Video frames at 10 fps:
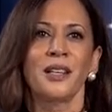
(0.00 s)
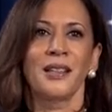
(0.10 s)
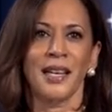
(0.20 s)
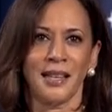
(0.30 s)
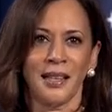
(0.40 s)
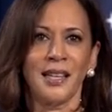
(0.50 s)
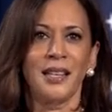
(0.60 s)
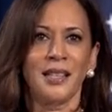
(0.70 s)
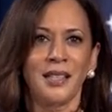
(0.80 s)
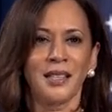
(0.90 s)
they
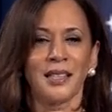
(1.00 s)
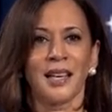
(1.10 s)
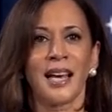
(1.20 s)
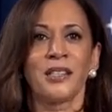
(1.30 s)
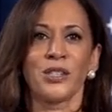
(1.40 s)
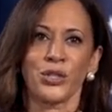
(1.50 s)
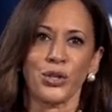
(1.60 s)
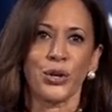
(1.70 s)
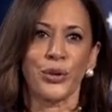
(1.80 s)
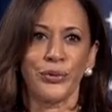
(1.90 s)
need and
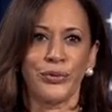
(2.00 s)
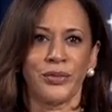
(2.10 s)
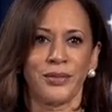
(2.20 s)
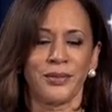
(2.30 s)
deserve.